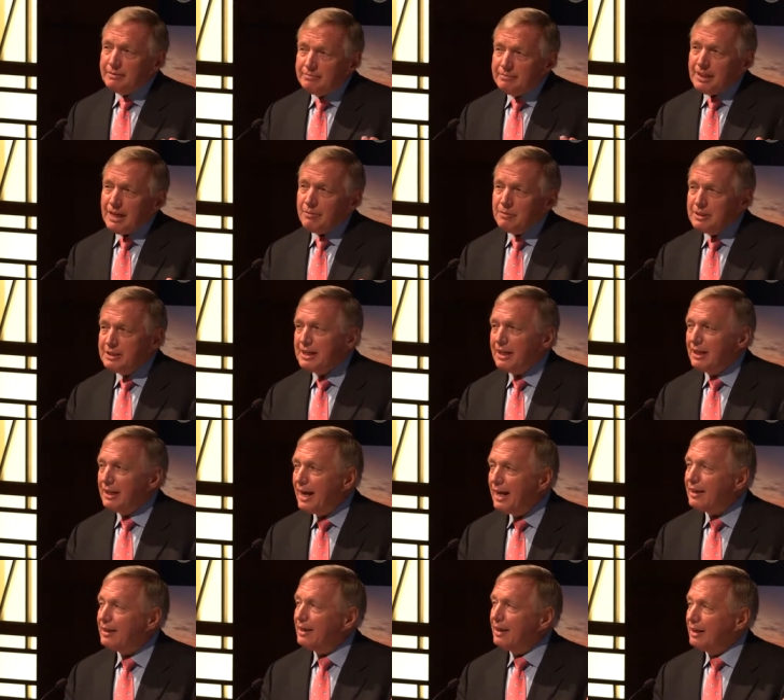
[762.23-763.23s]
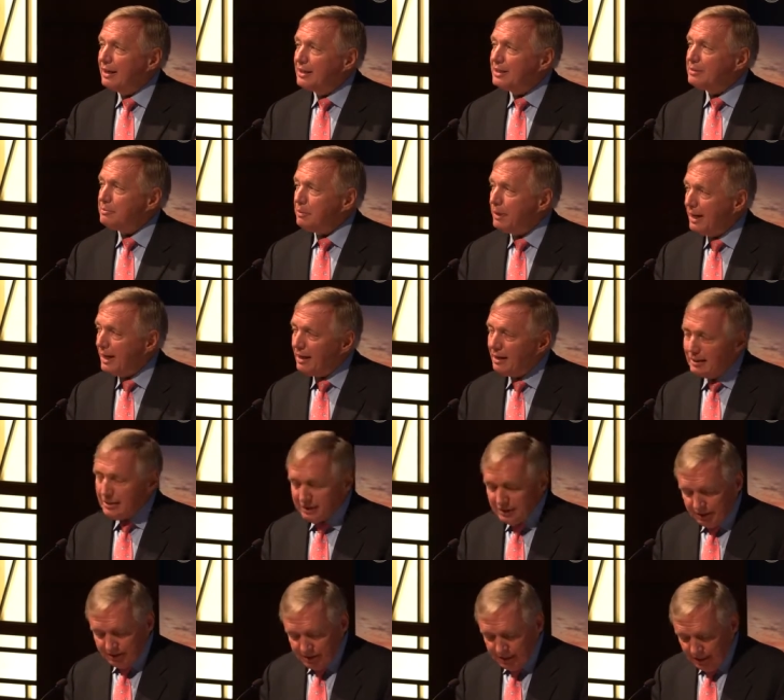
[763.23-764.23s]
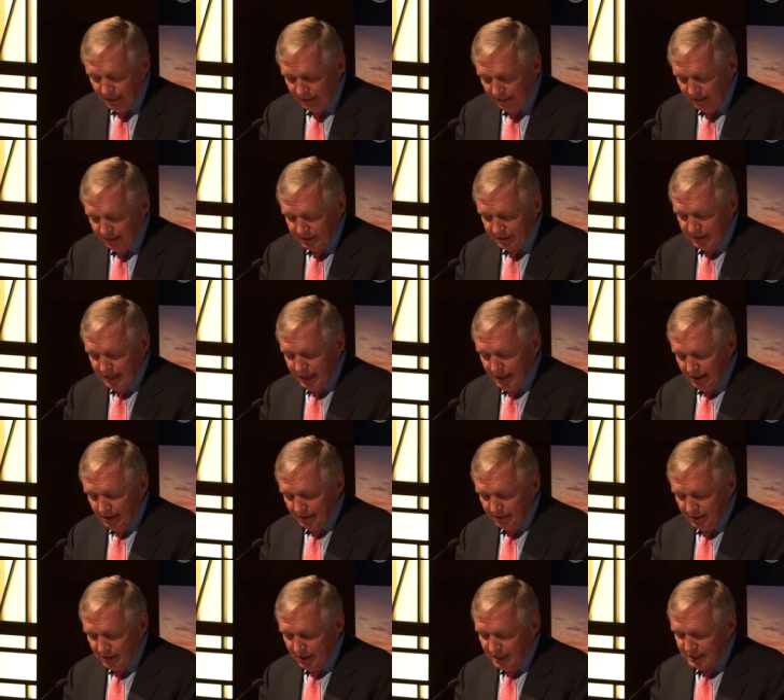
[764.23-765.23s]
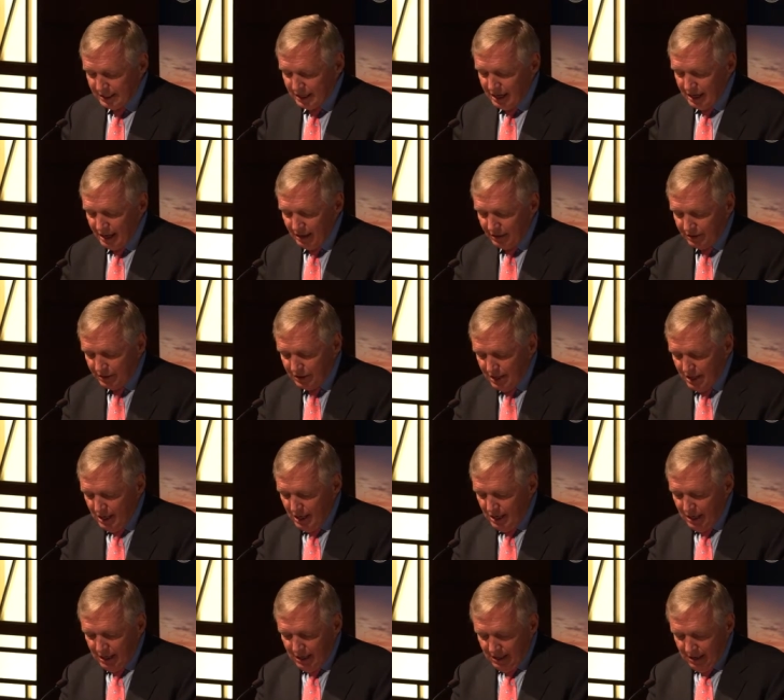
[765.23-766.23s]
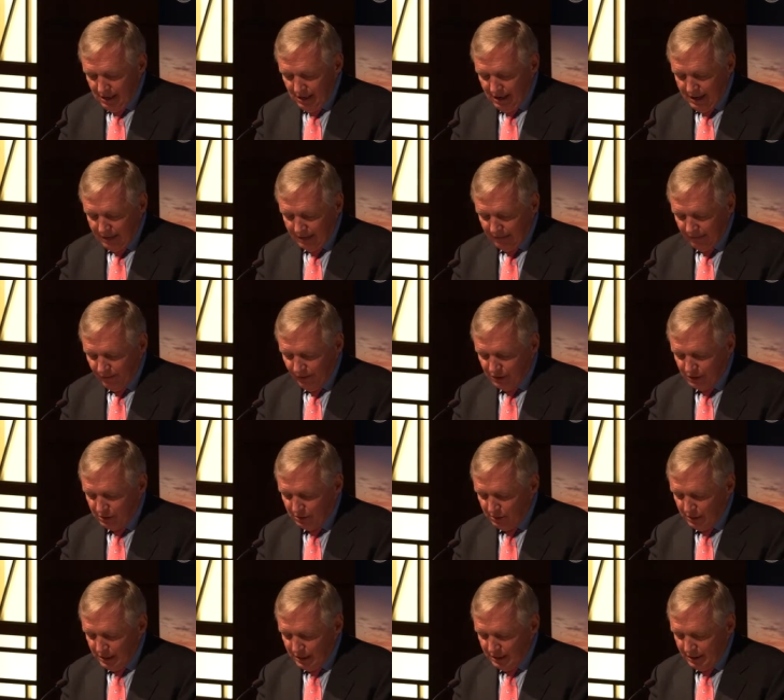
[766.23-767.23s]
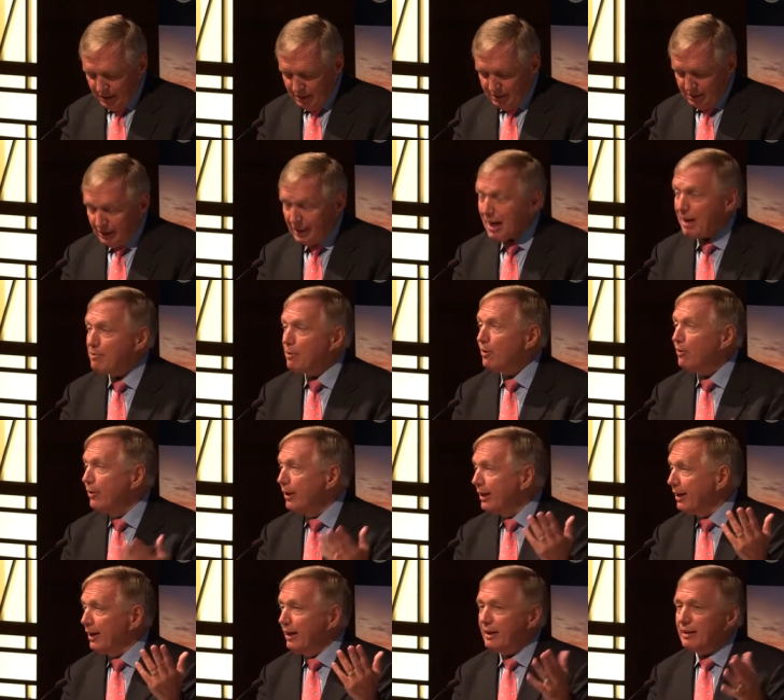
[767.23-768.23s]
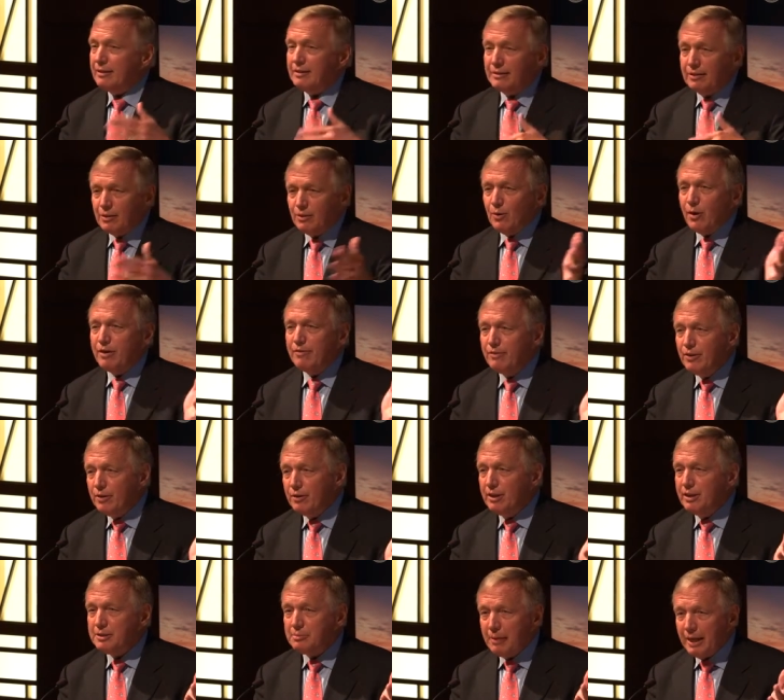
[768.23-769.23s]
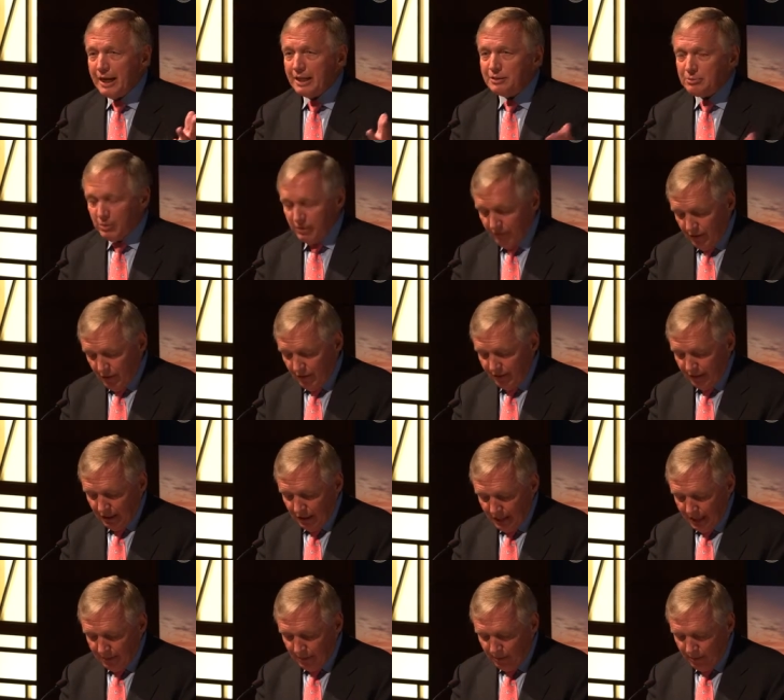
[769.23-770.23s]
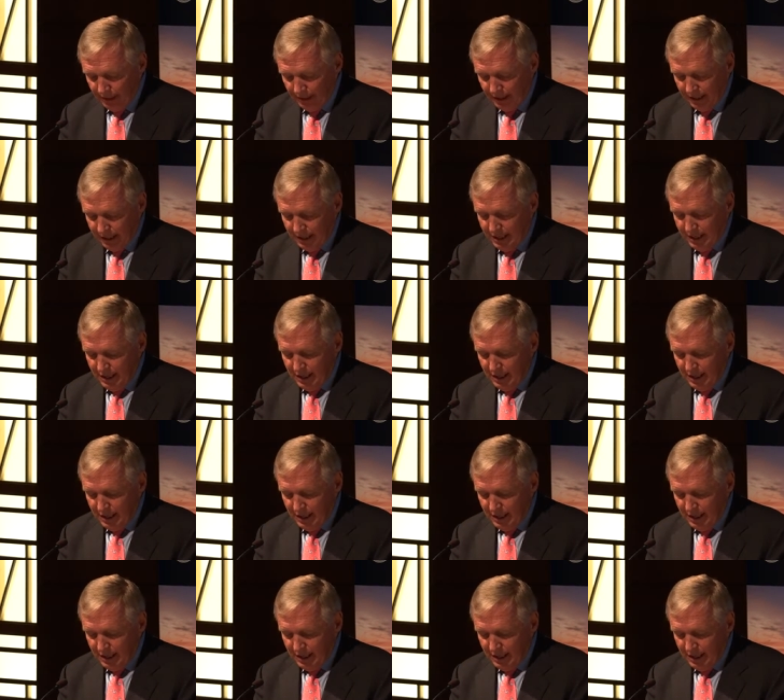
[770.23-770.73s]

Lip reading: wouldn't say a lengthy list, but had a list of significant scandals. All right, the first one, LIBOR rigging. Quite a few of these banks were involved in LIBOR rigging.